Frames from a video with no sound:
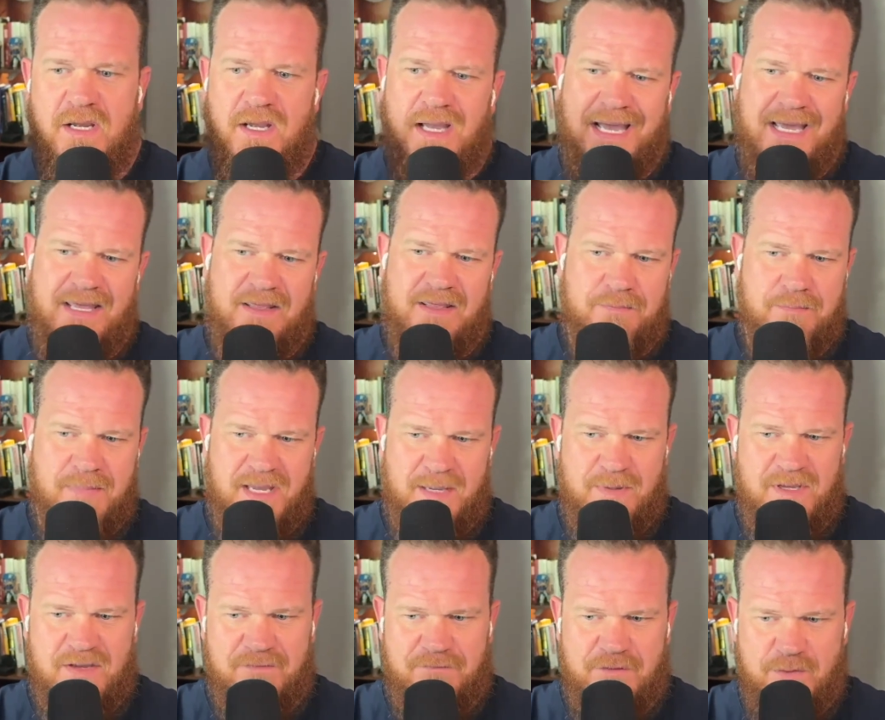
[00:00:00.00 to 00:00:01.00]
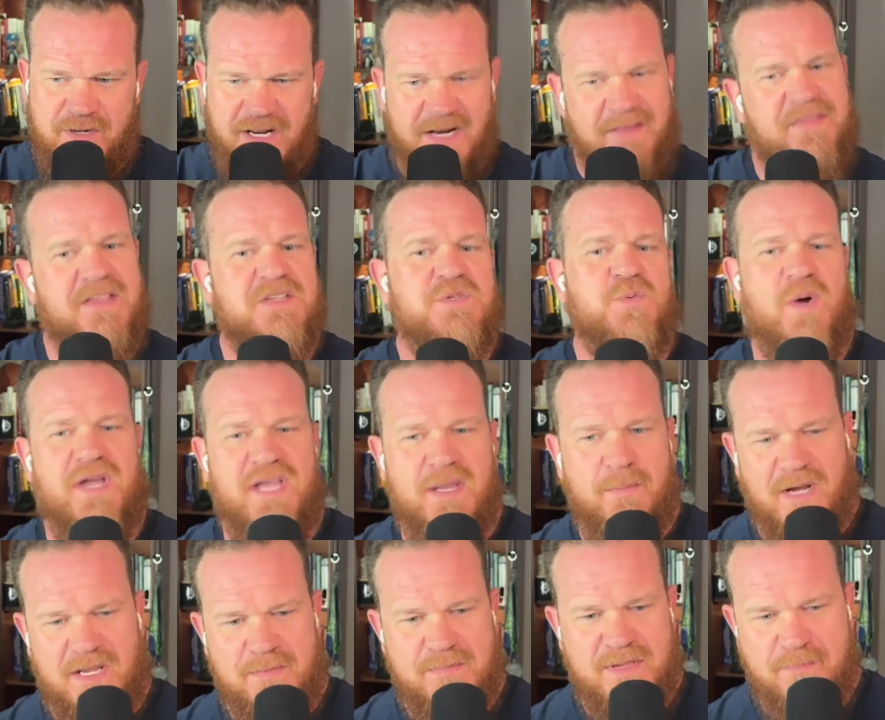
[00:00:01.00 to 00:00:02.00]
Hey, maybe if you did it this way, it
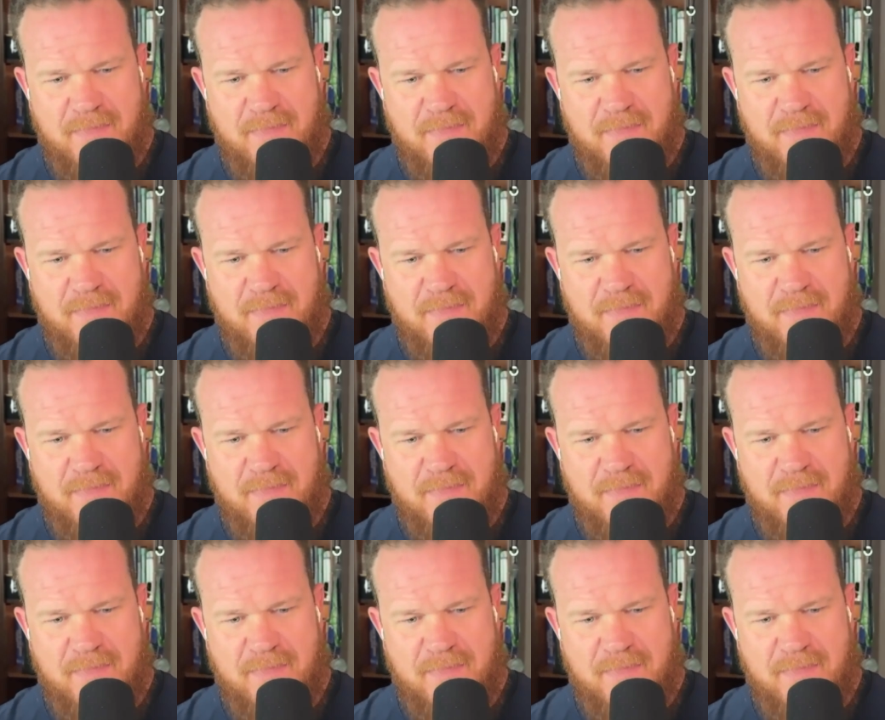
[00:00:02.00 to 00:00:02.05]
might be